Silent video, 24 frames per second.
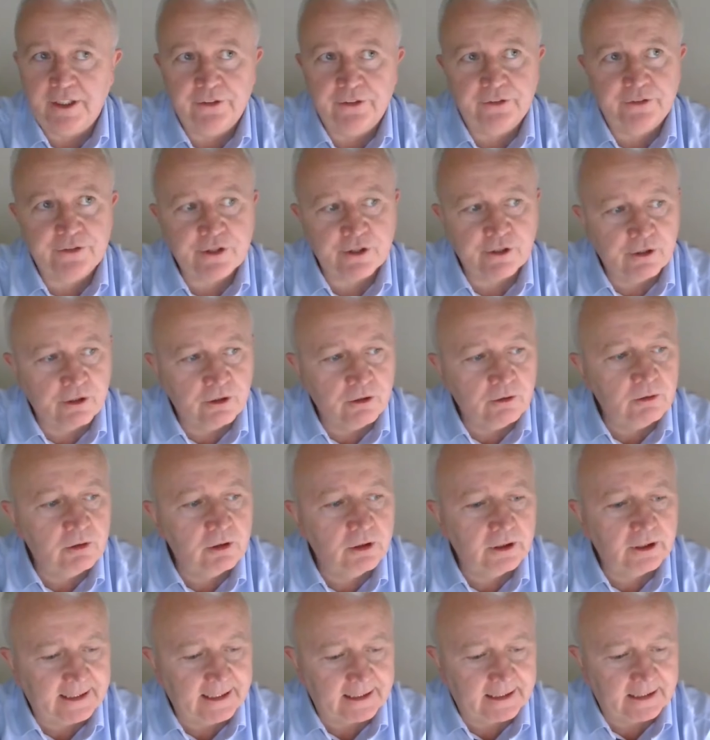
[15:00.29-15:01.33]
NIS2
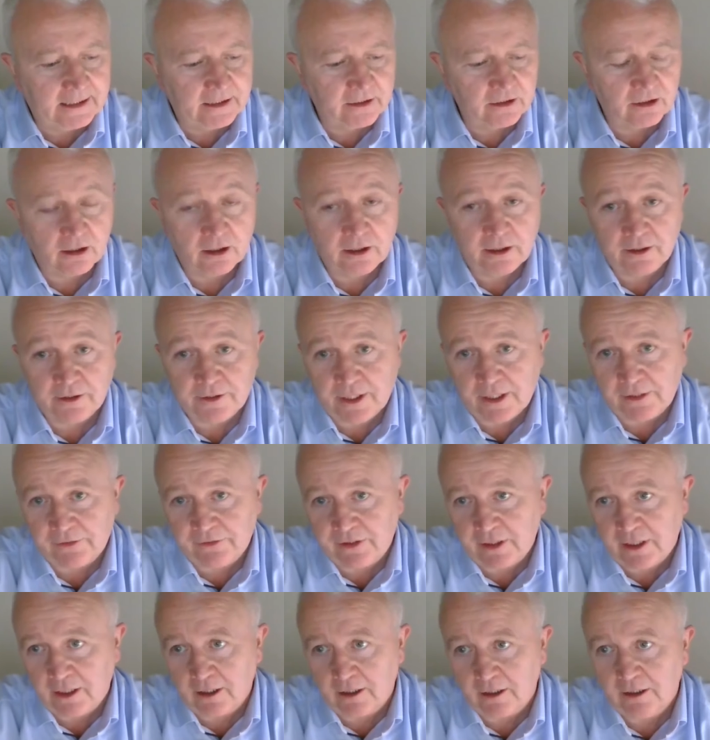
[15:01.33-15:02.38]
kick in earlier
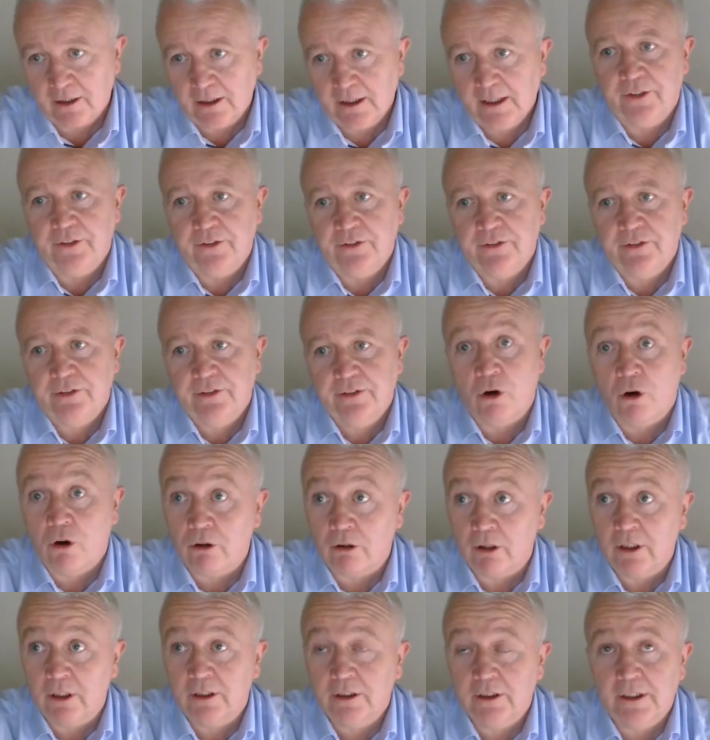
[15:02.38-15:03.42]
this year, and
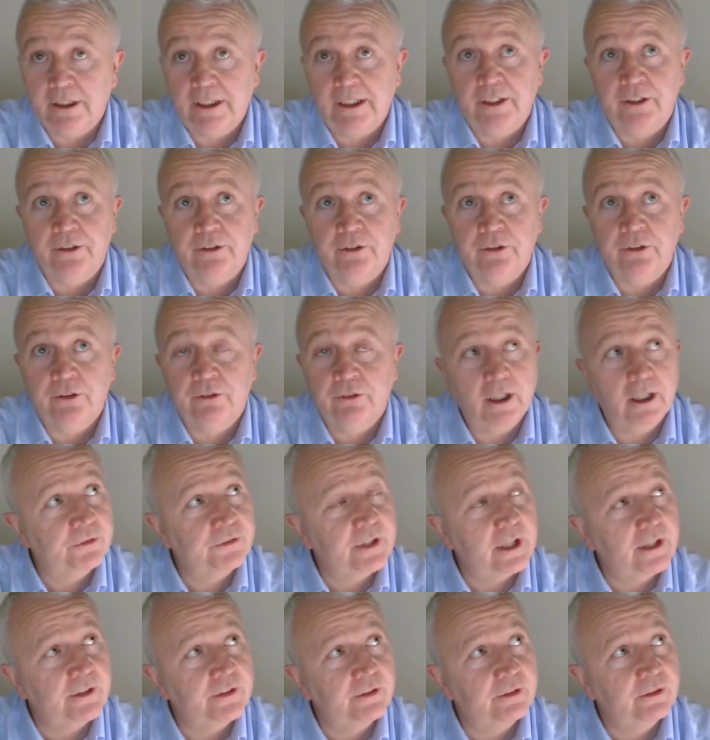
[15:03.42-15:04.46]
DORA
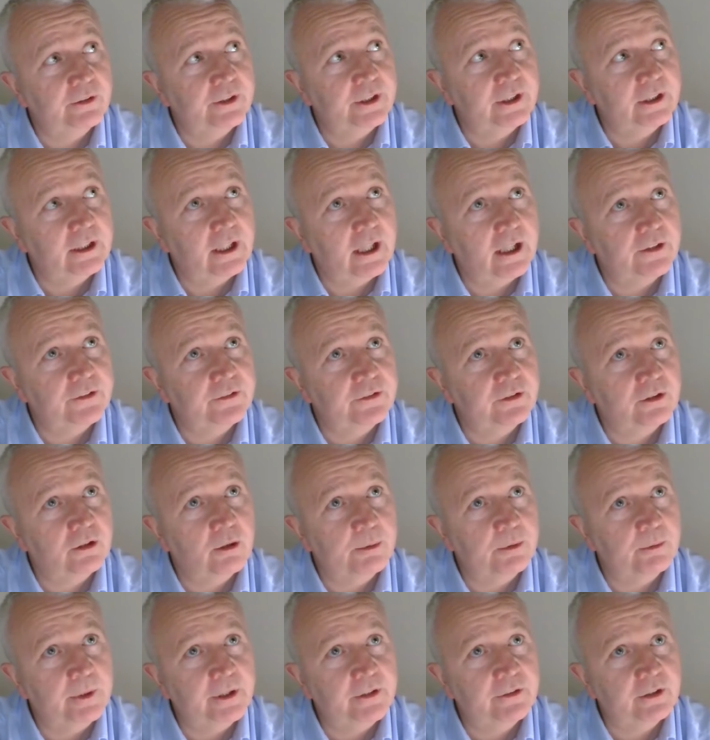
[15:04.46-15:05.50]
was that only a
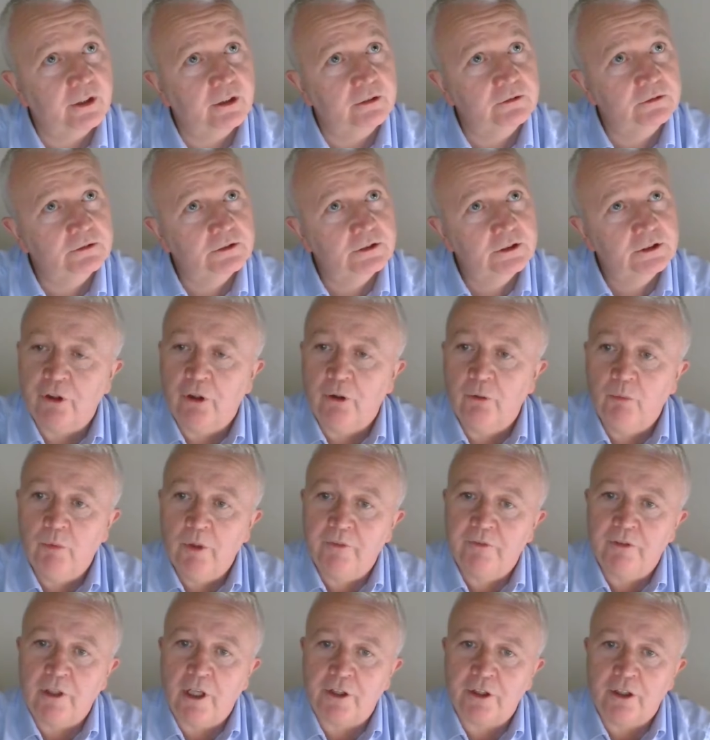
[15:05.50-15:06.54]
couple of weeks ago? So
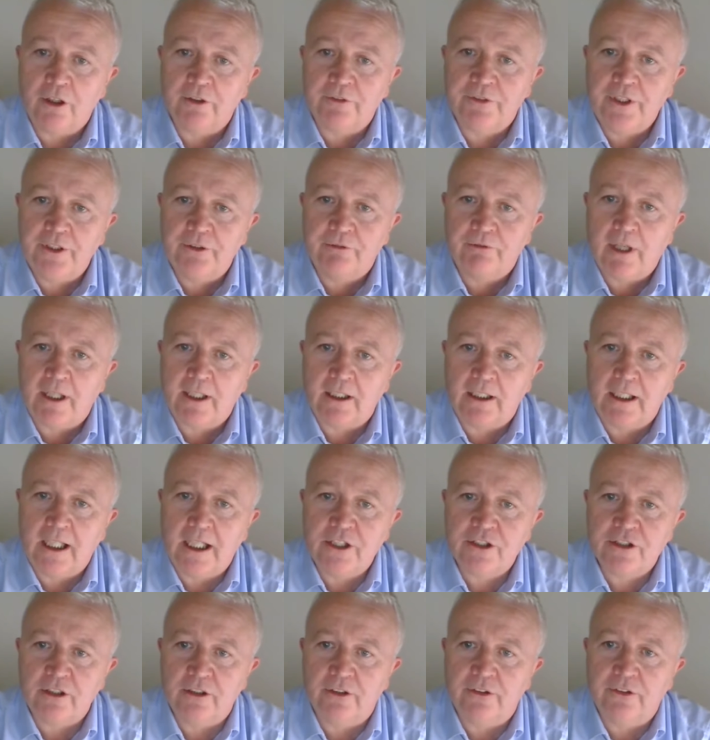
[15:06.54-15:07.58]
we've got all of these
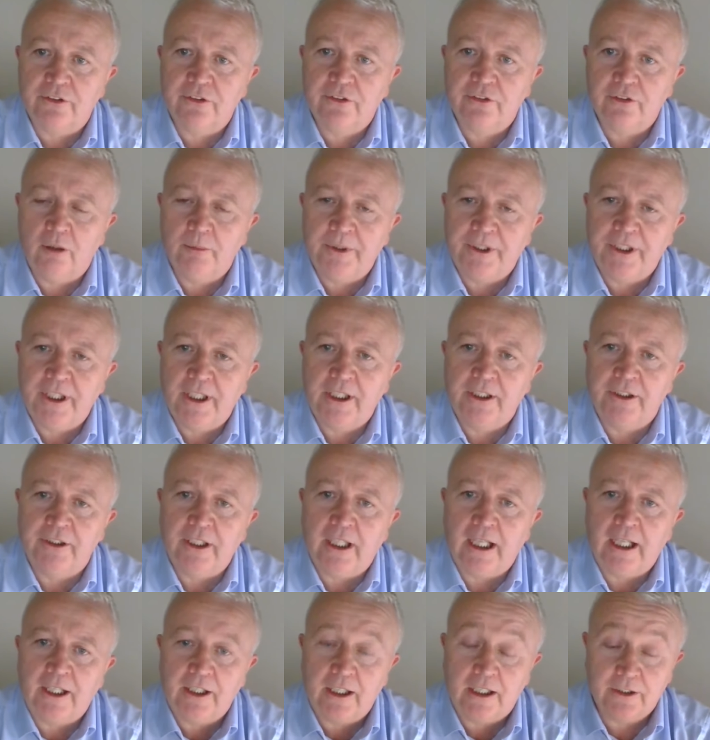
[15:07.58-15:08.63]
regulations coming
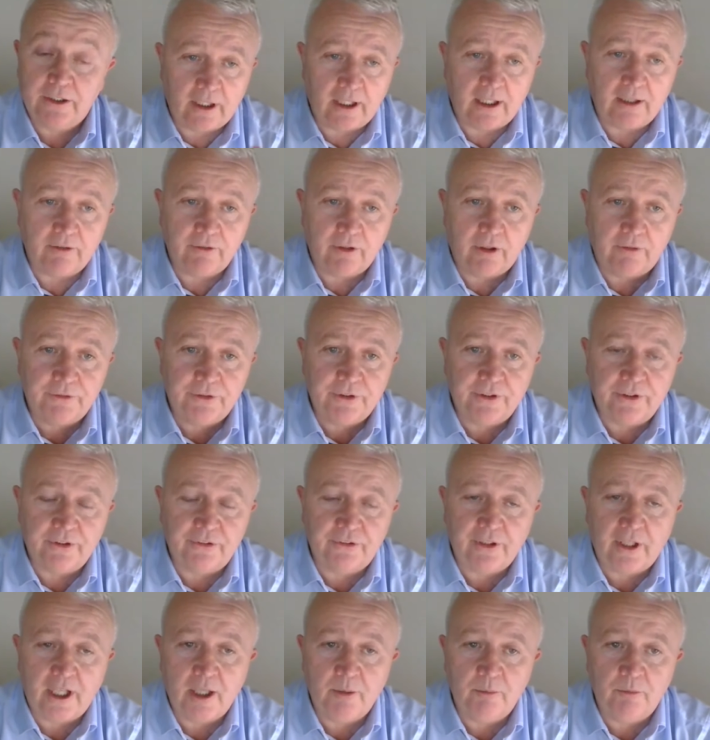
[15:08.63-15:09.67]
in, and you have obviously the
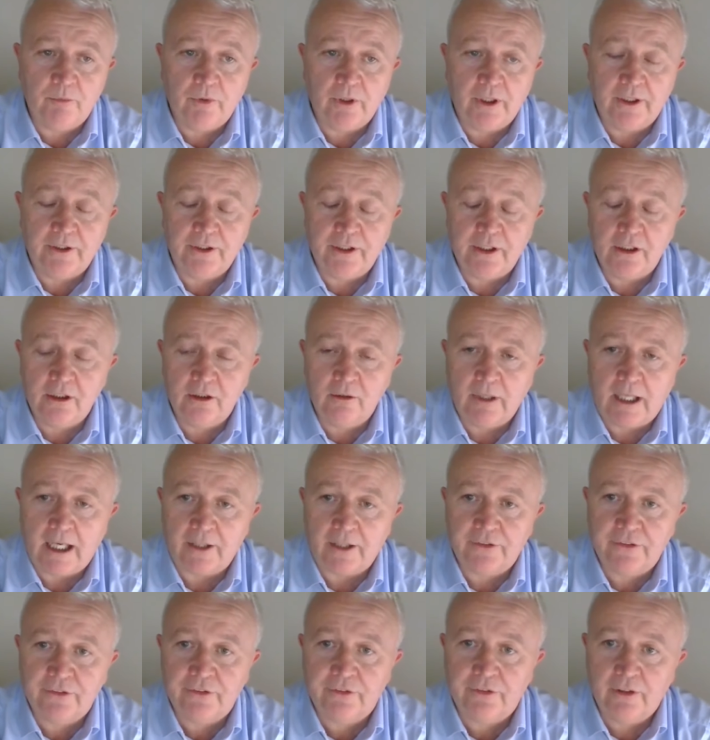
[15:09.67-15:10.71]
same in the
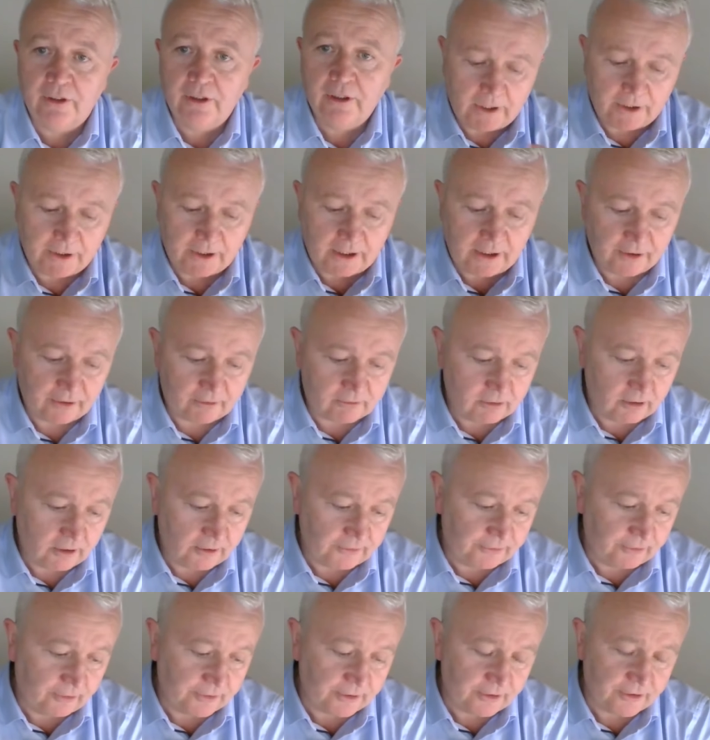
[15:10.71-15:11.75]
US and
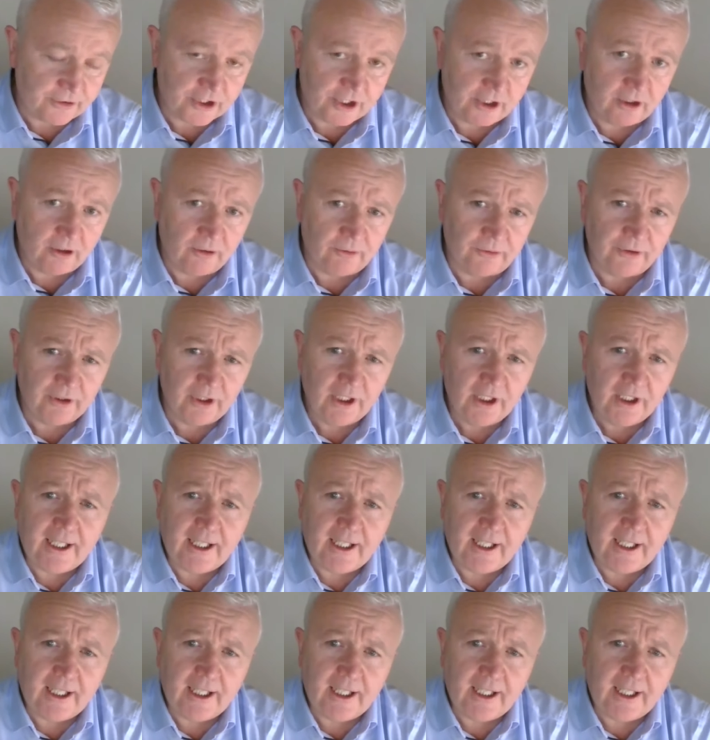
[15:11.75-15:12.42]
across other geos.